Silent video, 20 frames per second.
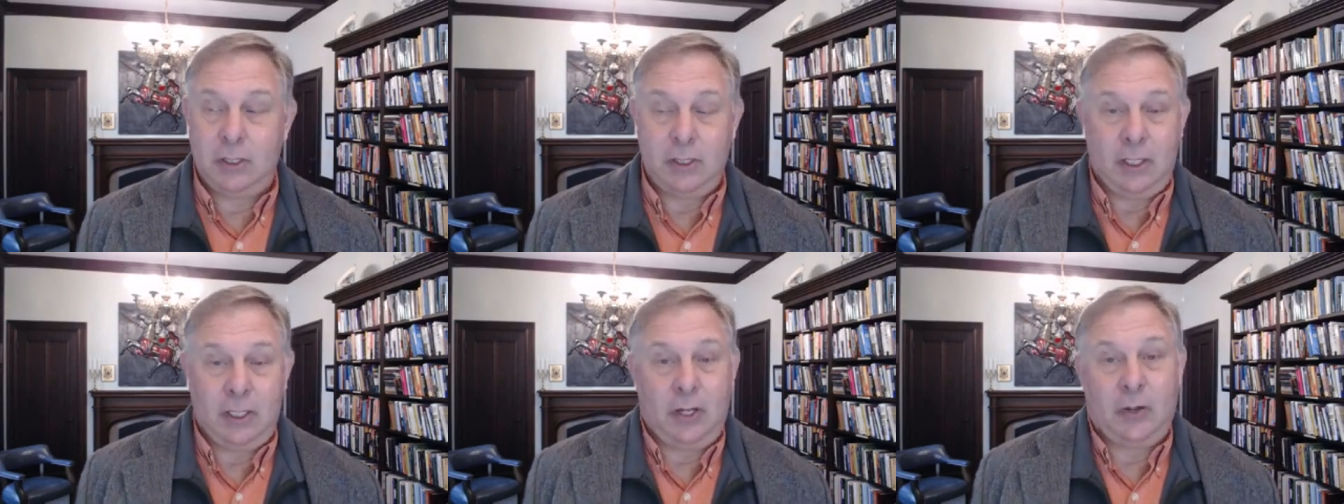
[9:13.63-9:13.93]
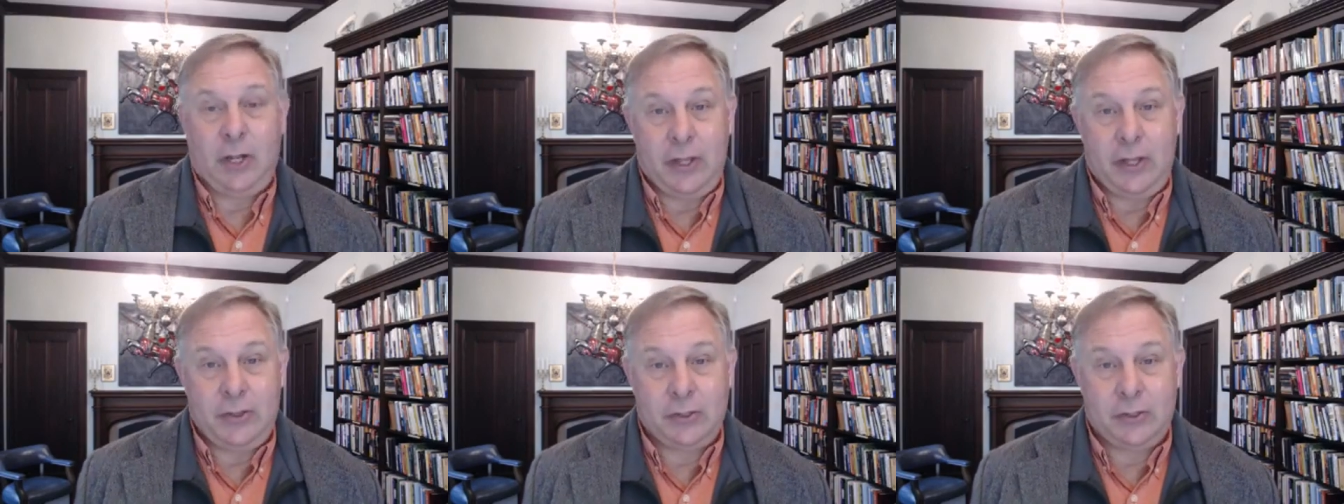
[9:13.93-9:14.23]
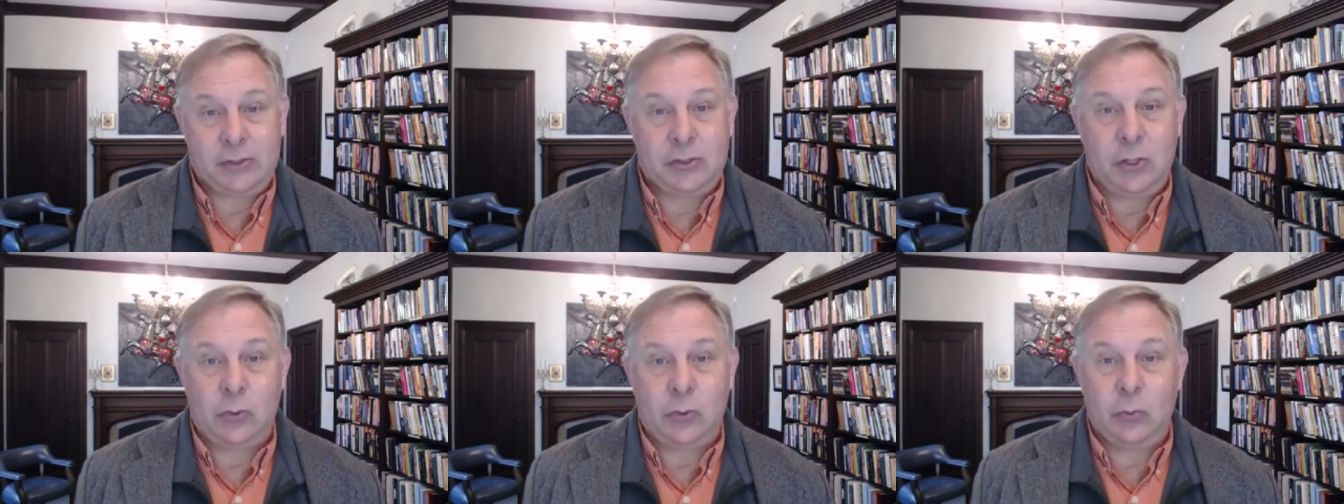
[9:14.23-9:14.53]
Okay,
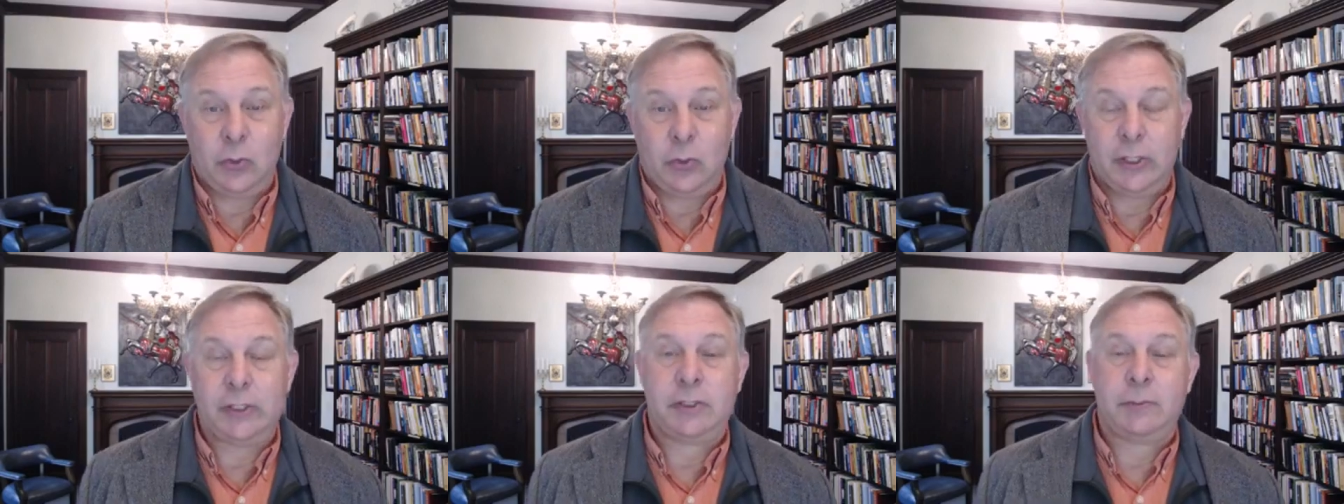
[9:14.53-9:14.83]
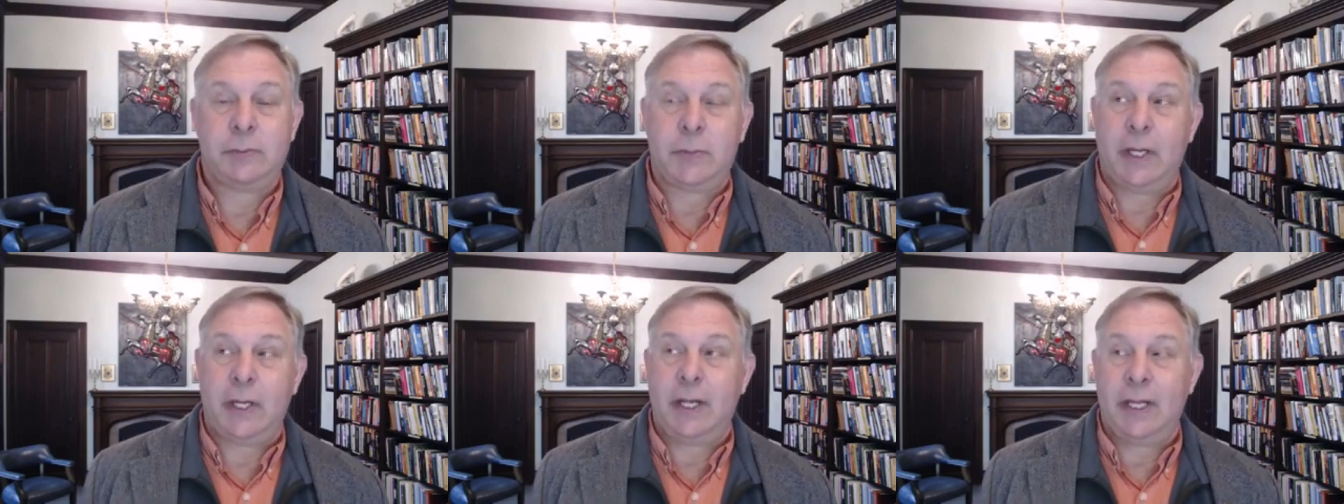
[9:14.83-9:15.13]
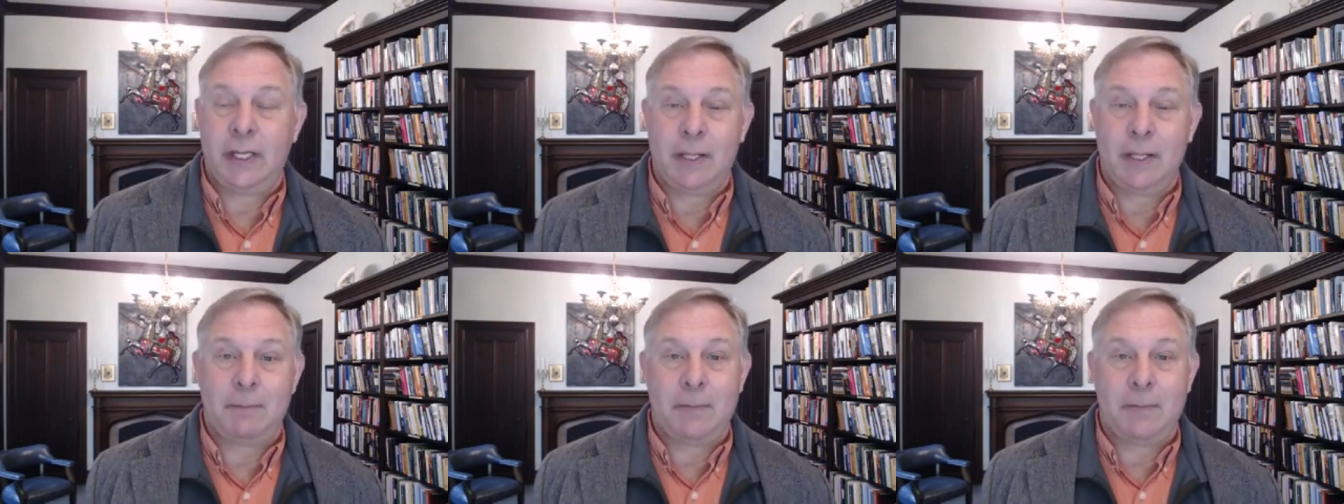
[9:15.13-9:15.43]
there's no woods, but
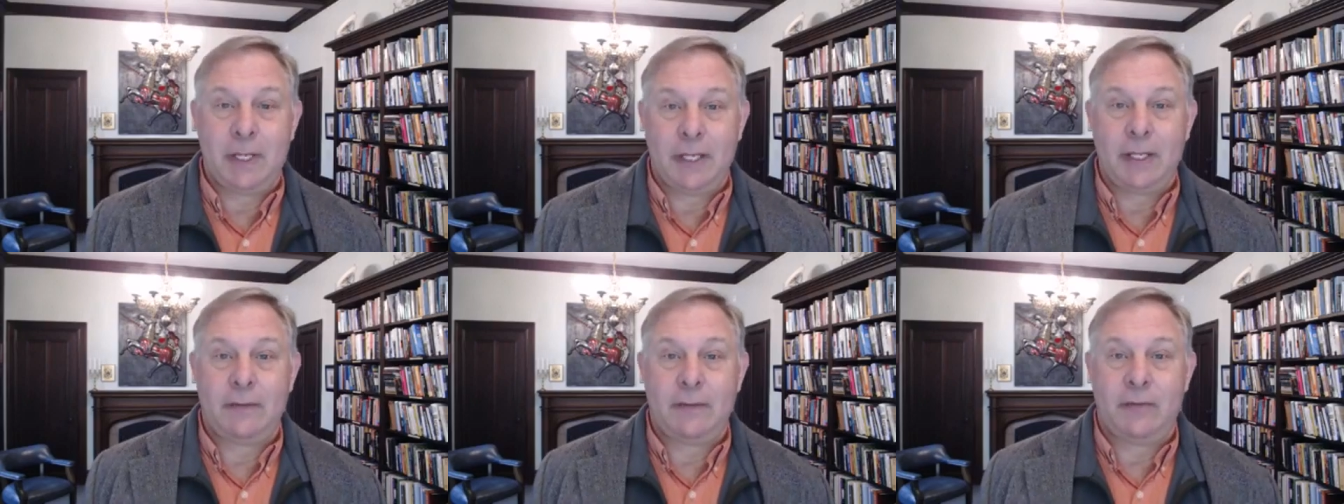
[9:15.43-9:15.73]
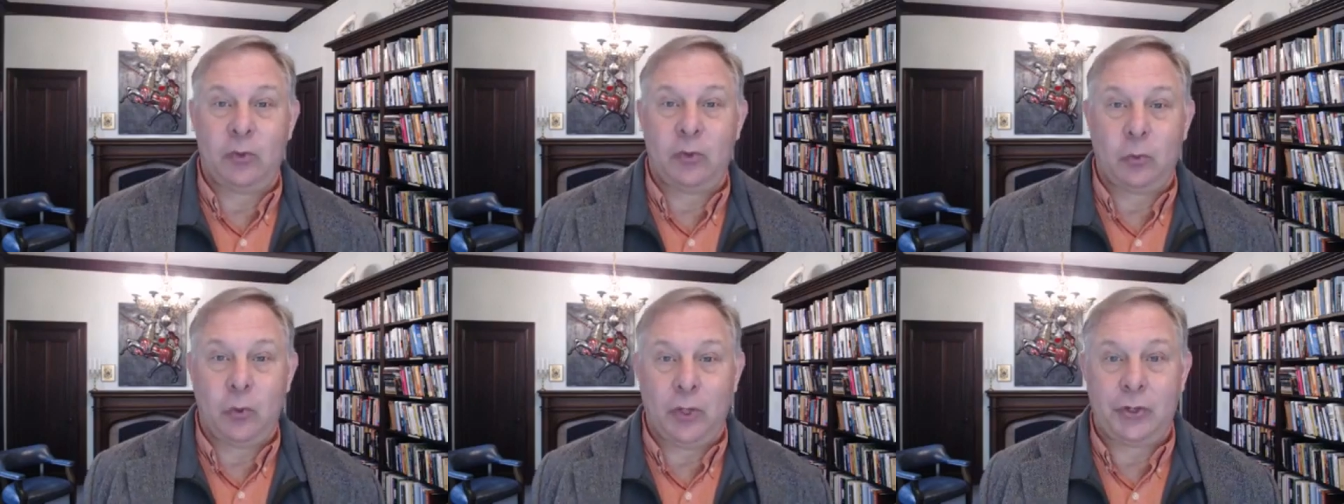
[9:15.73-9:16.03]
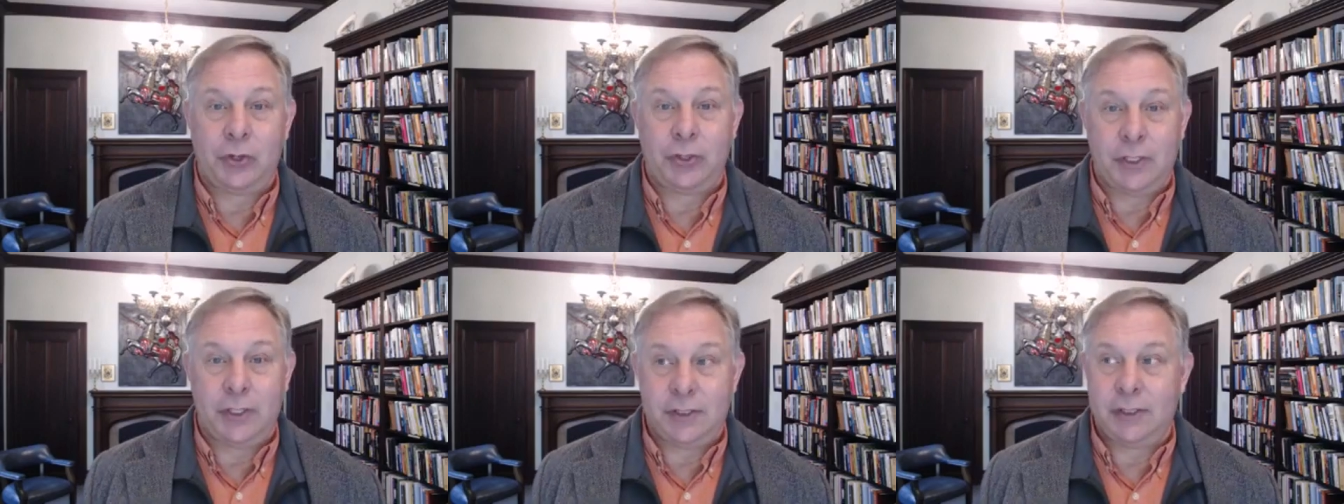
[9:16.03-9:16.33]
in the middle of the
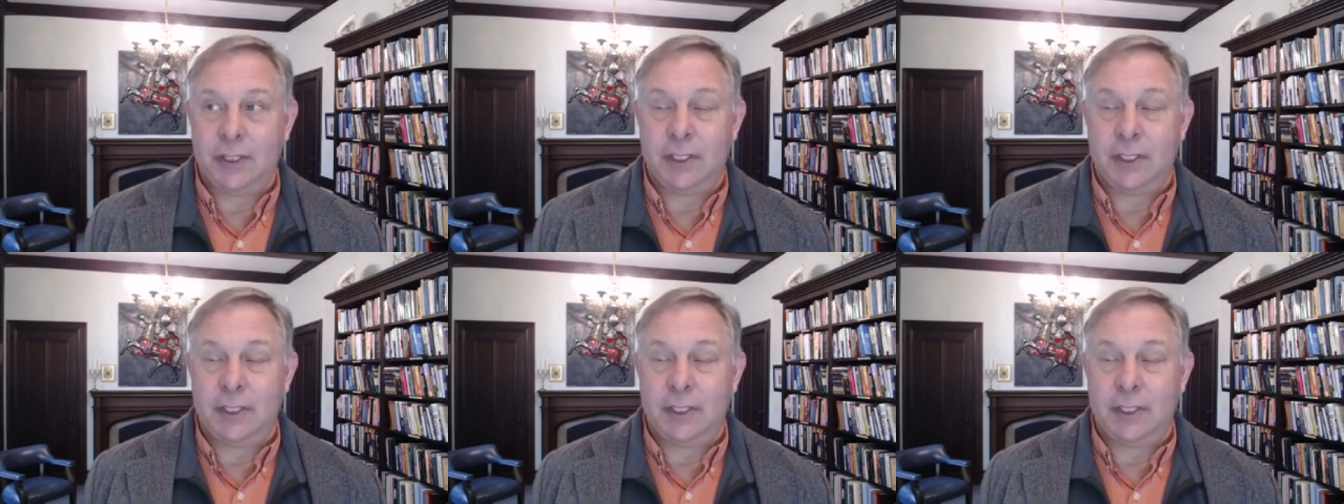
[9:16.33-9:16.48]
wilderness,